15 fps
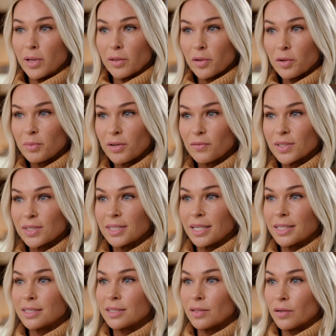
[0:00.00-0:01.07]
me a little bit of a
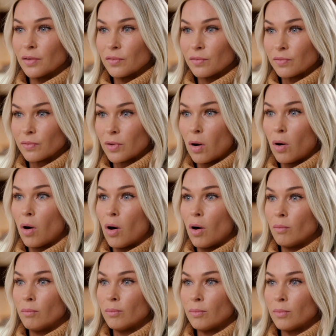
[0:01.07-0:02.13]
sense of
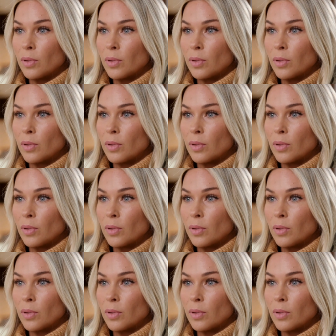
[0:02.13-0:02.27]
calm.